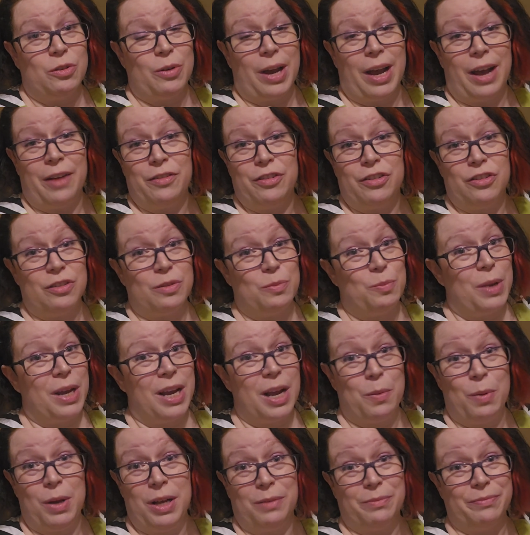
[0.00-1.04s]
You have to just
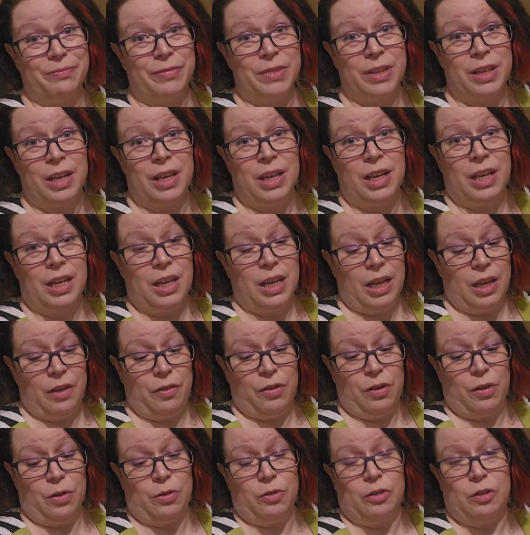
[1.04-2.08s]
pick them up.
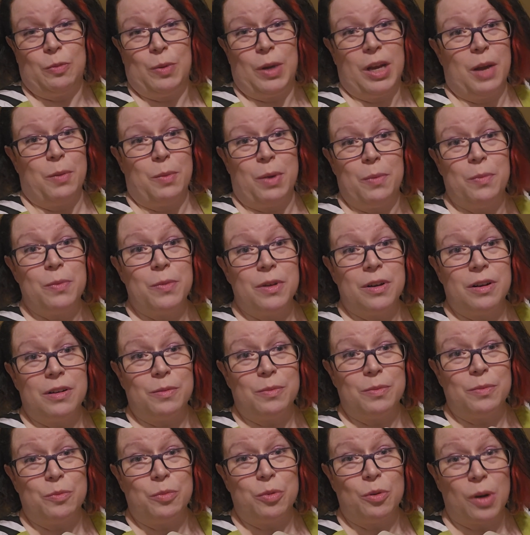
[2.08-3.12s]
If you don't just pick them up,
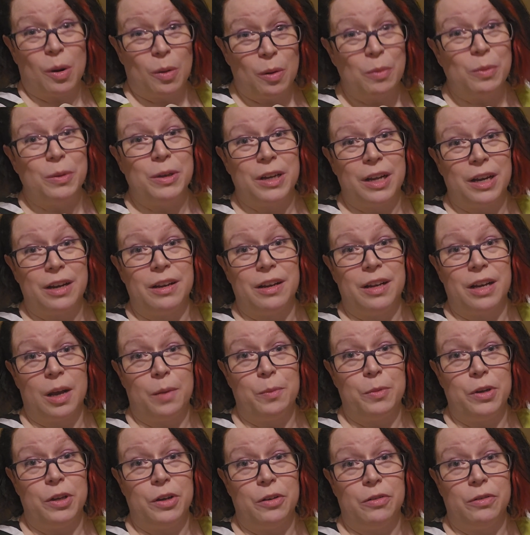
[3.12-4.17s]
they're probably not going to
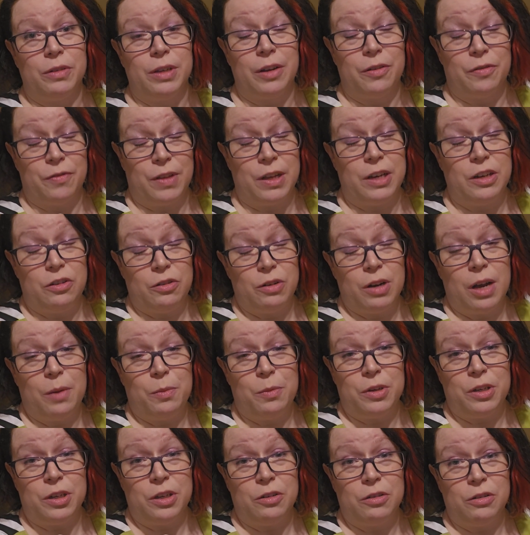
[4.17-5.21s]
come to you. If they do
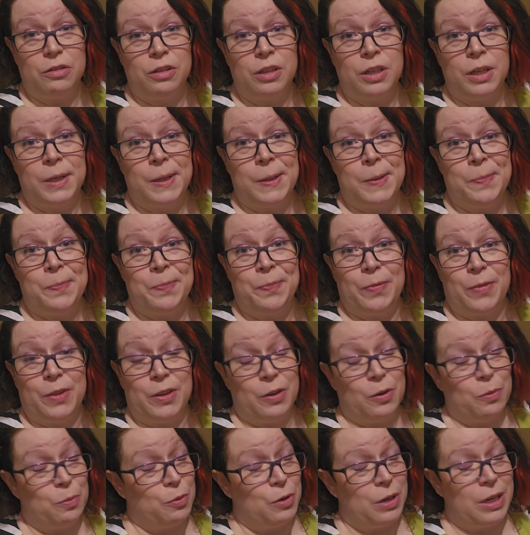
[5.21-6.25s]
come to you,
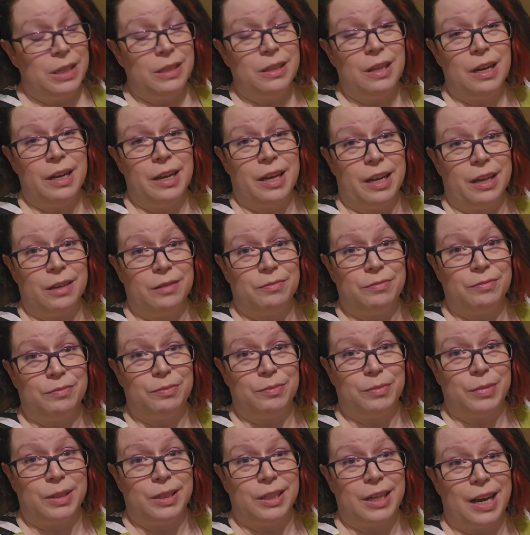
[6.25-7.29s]
you're pretty lucky.
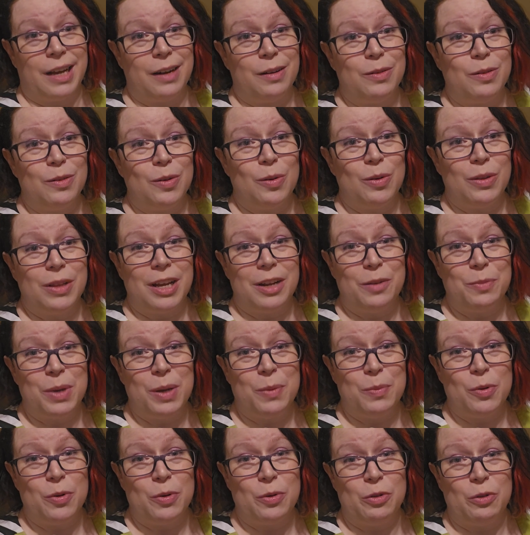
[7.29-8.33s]
But I don't know a lot of
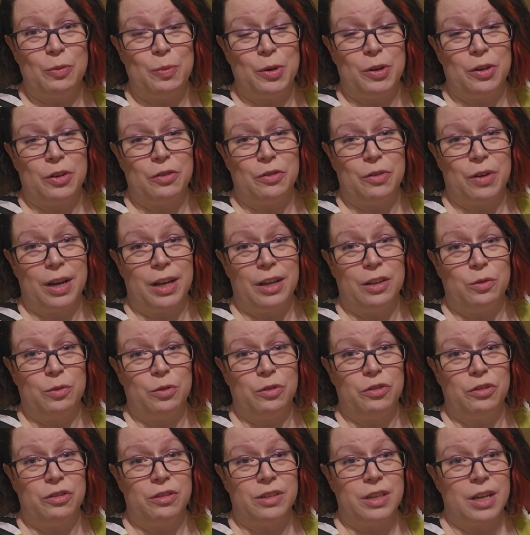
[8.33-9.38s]
people whose bearded dragons
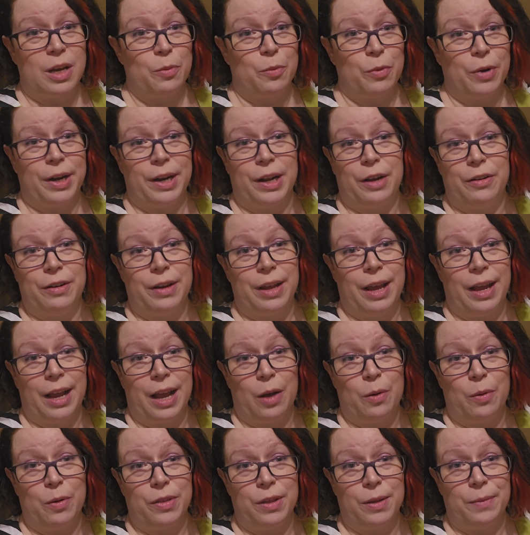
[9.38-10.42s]
will just come right out and hang
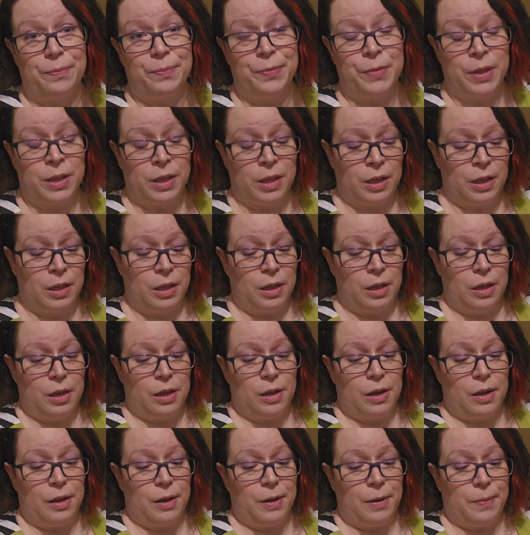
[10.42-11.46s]
out with
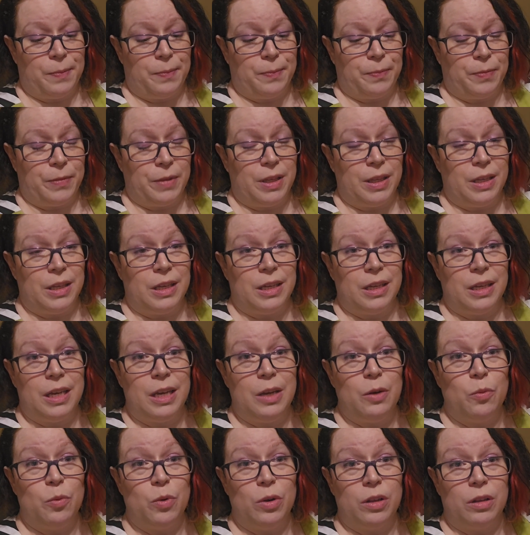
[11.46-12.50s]
them.
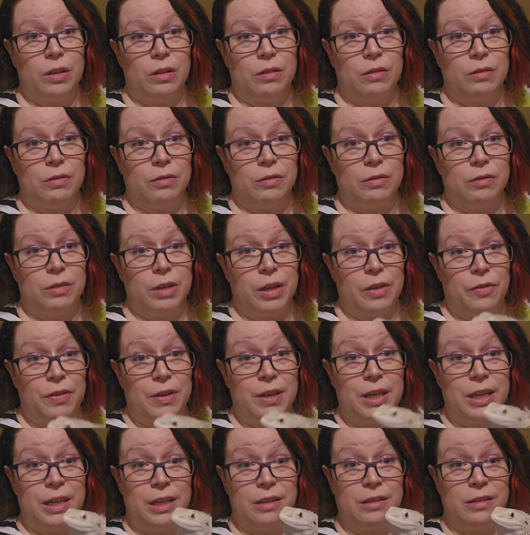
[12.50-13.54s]
He will, if
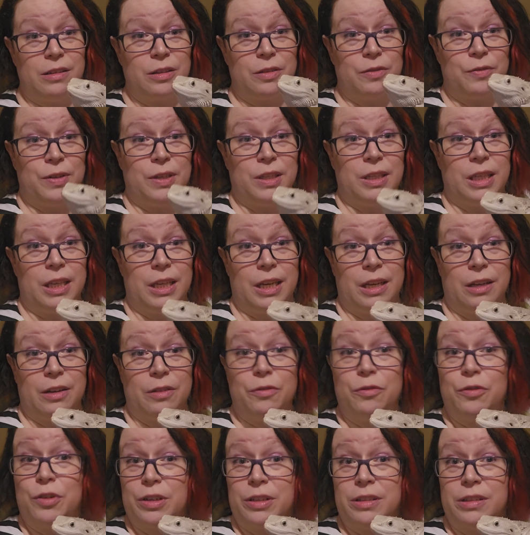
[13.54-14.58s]
he is
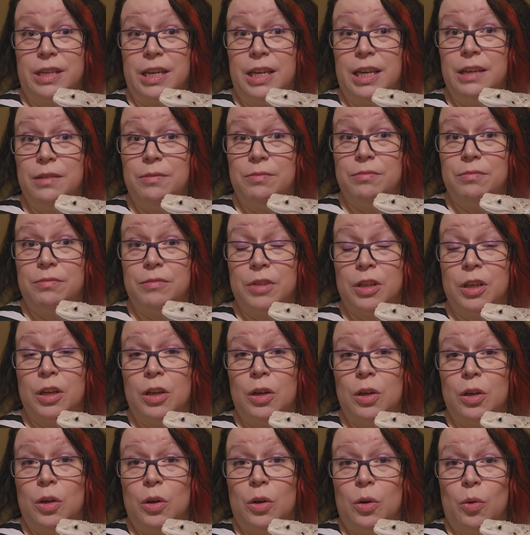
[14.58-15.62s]
feeling frisky
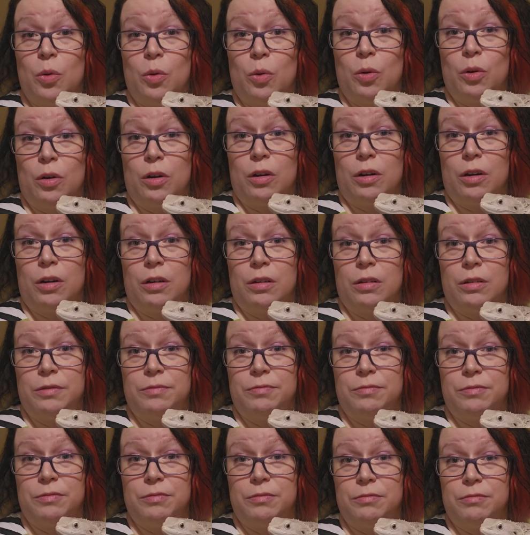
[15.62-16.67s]
or
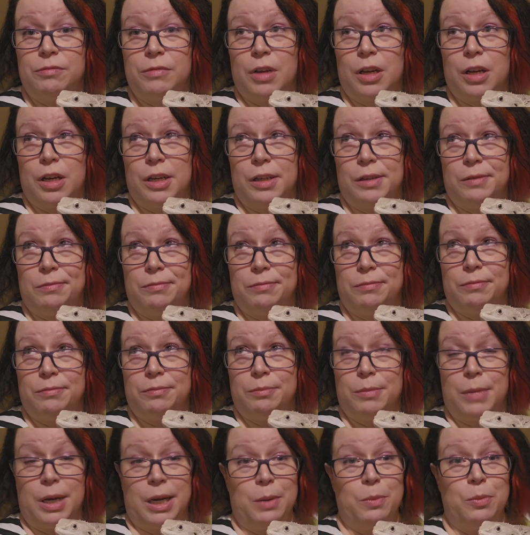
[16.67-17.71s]

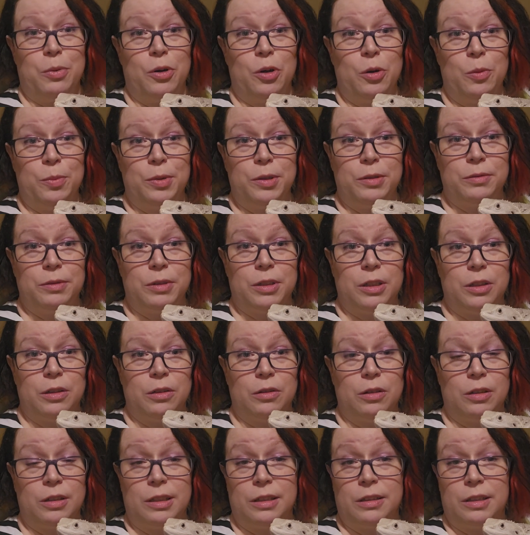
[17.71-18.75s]
might poop,
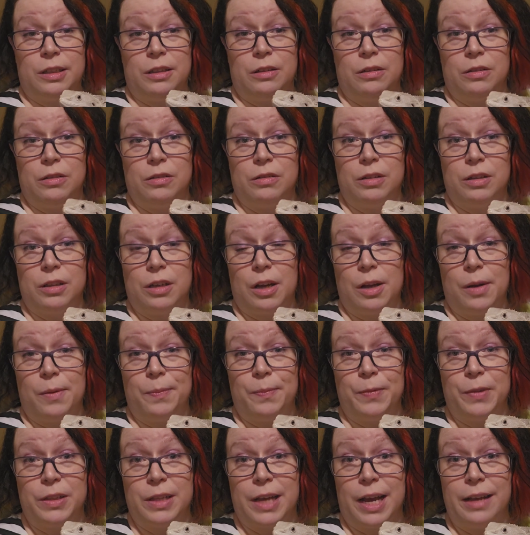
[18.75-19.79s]
he'll
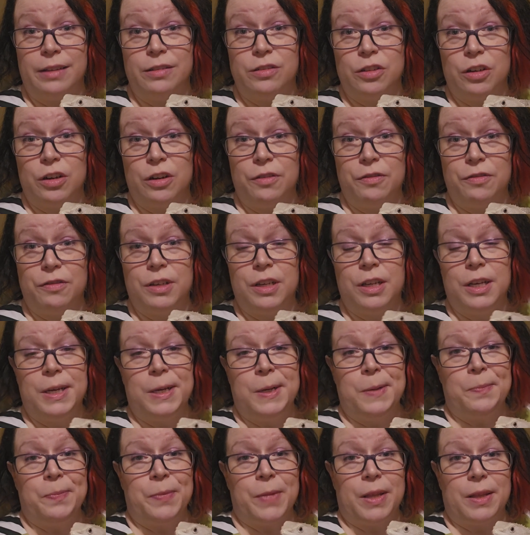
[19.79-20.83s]
glass surf
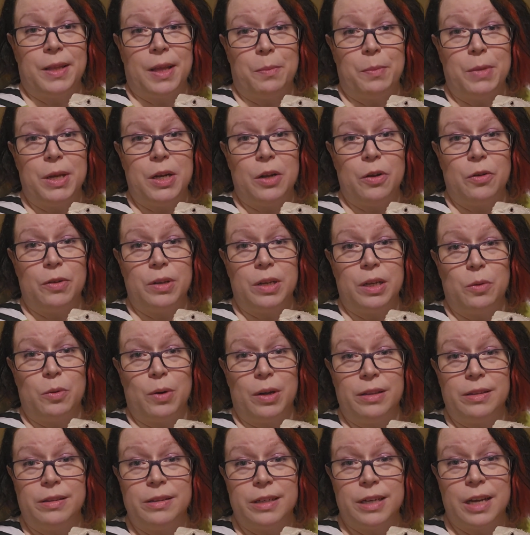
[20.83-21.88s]
and let me know that he
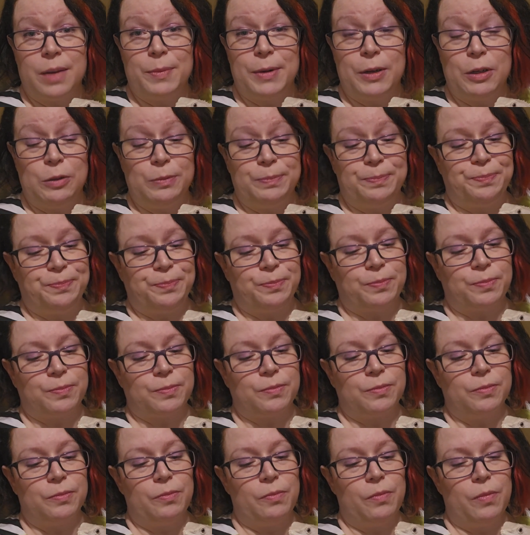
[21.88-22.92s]
wants to come out.
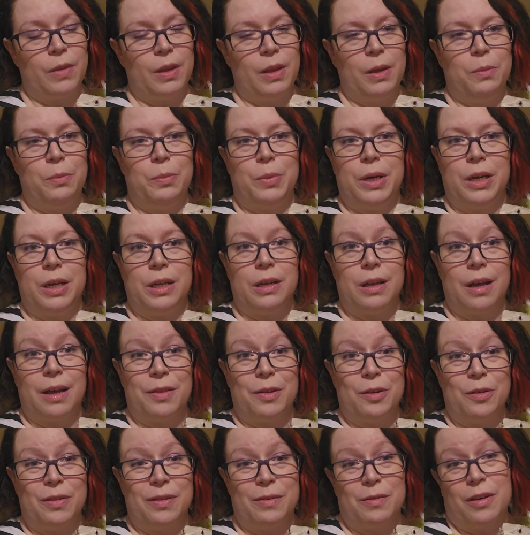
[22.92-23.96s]
But
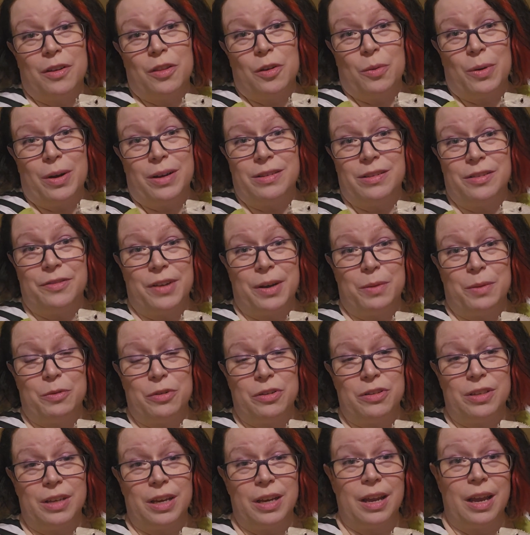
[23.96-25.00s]
otherwise, if I'm
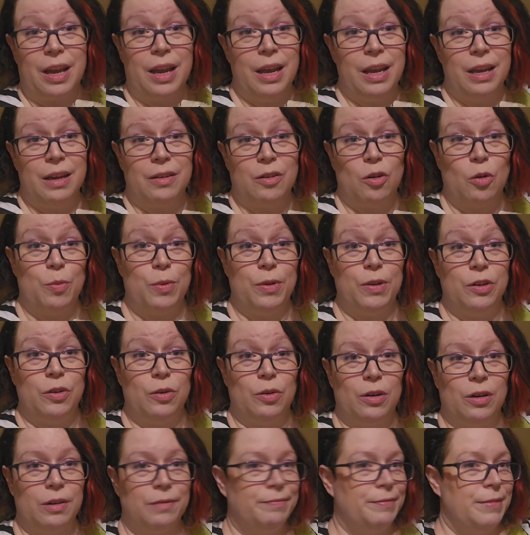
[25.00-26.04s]
just like, hey, open the
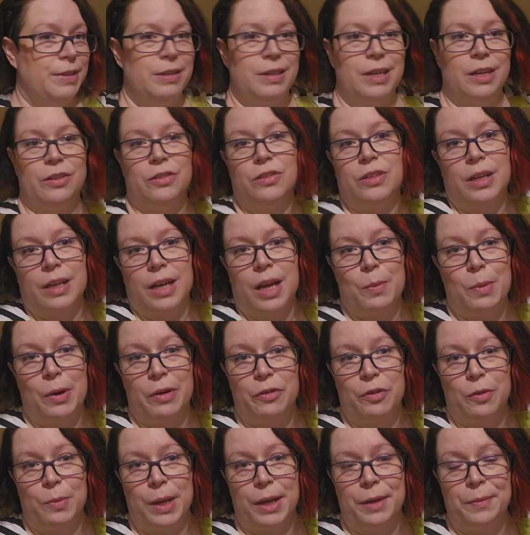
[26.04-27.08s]
door, he's not just going to come
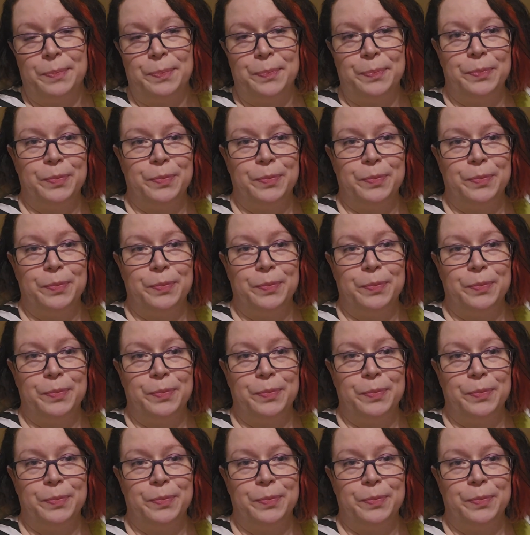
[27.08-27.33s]
out for me.